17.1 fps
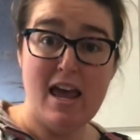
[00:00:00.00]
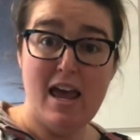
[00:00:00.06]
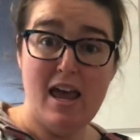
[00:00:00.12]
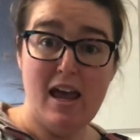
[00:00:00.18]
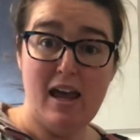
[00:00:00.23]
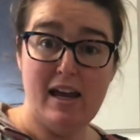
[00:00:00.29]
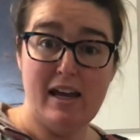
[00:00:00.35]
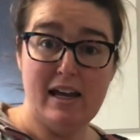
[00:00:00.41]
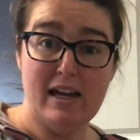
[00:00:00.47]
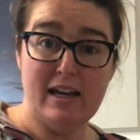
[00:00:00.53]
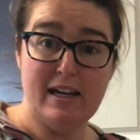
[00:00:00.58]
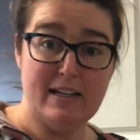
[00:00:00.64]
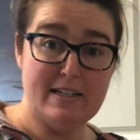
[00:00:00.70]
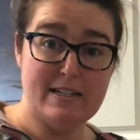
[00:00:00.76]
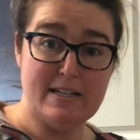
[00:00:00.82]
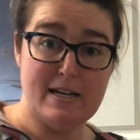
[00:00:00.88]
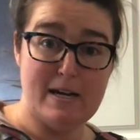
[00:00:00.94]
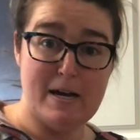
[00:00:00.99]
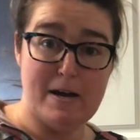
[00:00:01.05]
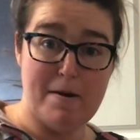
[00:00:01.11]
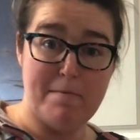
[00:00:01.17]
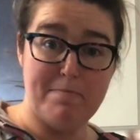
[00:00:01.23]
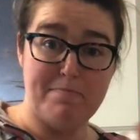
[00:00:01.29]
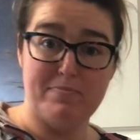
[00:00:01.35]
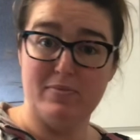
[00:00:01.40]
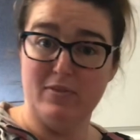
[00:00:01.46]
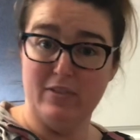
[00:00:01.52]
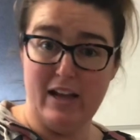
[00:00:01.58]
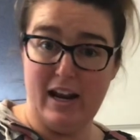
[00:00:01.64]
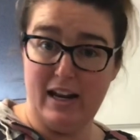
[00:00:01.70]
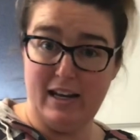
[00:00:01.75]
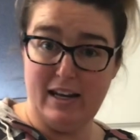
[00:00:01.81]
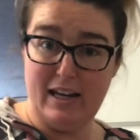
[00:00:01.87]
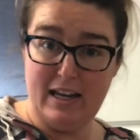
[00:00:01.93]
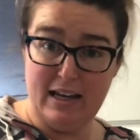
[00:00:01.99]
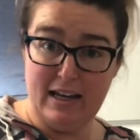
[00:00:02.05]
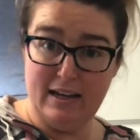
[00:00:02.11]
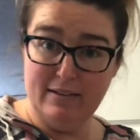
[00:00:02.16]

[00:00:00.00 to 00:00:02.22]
and let it knead